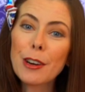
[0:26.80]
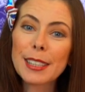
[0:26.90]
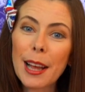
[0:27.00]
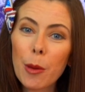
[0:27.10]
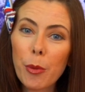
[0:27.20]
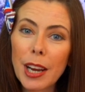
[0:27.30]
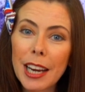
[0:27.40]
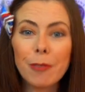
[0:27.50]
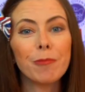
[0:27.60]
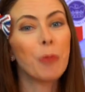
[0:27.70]

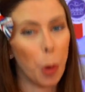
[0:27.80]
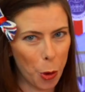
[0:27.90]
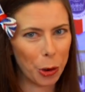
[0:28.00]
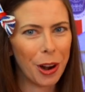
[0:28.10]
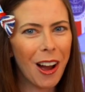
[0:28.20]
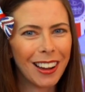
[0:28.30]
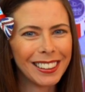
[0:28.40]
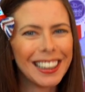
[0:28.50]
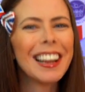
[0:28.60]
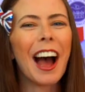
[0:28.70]
celebrating or
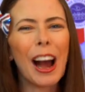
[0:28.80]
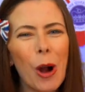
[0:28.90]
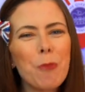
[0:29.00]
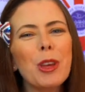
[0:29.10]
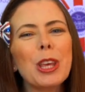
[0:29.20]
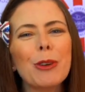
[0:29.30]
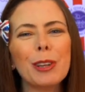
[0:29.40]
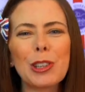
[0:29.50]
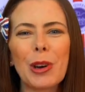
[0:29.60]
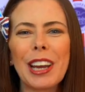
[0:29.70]
not, I hope that you
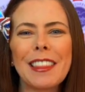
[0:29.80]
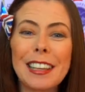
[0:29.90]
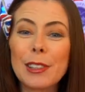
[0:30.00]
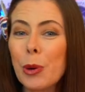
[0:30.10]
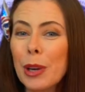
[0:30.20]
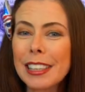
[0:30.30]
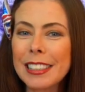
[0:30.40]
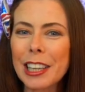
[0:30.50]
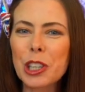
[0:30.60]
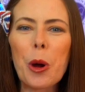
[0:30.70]
enjoy this
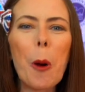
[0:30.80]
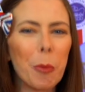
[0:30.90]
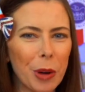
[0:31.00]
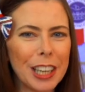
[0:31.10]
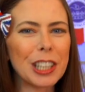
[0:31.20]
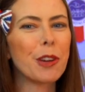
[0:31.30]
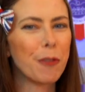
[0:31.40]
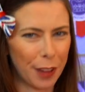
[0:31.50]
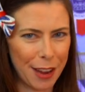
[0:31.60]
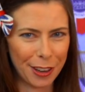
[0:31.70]
quintessential British
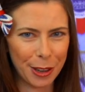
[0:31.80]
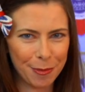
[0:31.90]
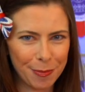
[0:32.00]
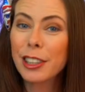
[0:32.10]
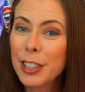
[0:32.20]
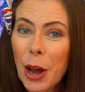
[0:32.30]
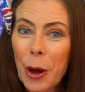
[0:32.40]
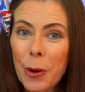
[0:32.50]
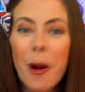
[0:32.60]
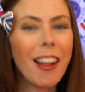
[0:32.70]
flavor.
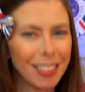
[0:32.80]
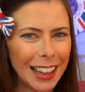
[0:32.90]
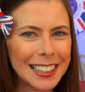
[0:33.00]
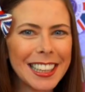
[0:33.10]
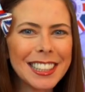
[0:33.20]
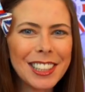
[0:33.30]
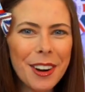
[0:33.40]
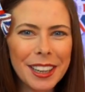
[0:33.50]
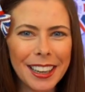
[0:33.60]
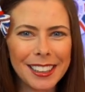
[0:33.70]
So let's get
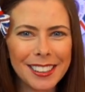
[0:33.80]
started.